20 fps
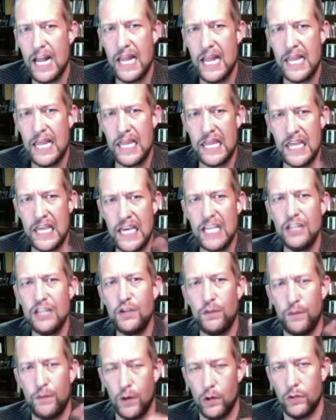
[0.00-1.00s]
These
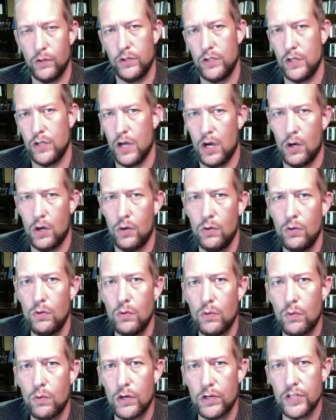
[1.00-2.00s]
folks know
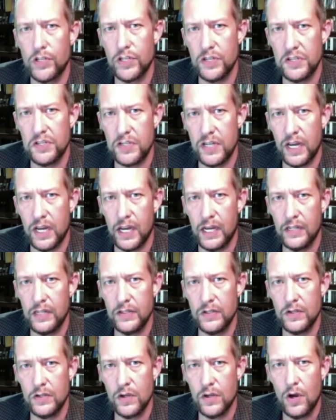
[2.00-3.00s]
where she
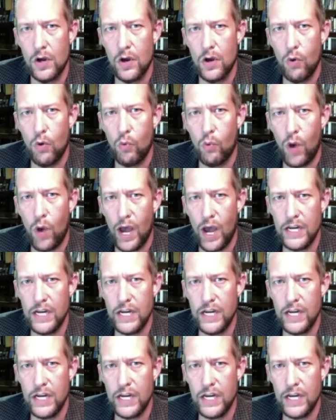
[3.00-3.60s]
stands. Why